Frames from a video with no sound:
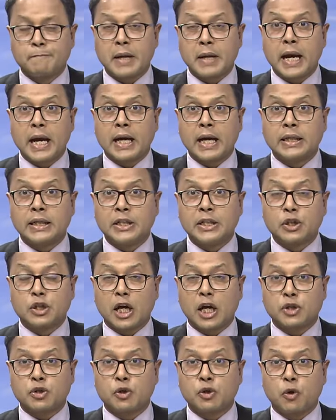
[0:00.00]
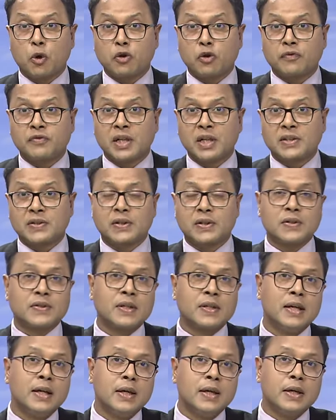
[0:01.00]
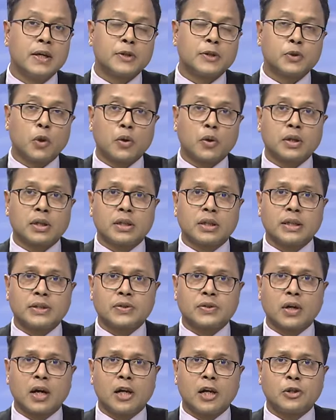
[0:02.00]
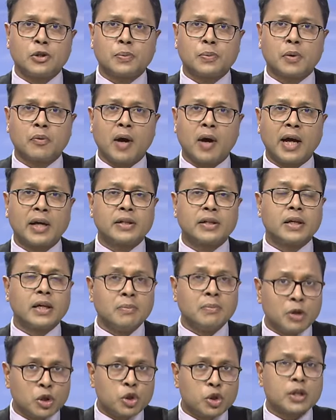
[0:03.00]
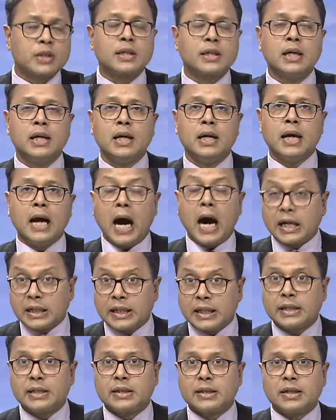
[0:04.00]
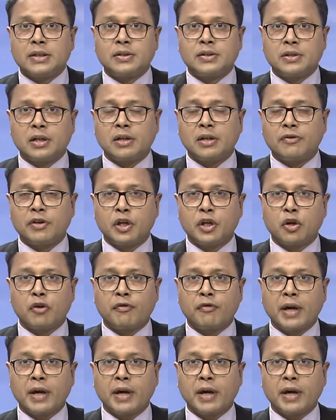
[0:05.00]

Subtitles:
An International Court of Justice has ordered Israel to provide immediate, unhindered delivery of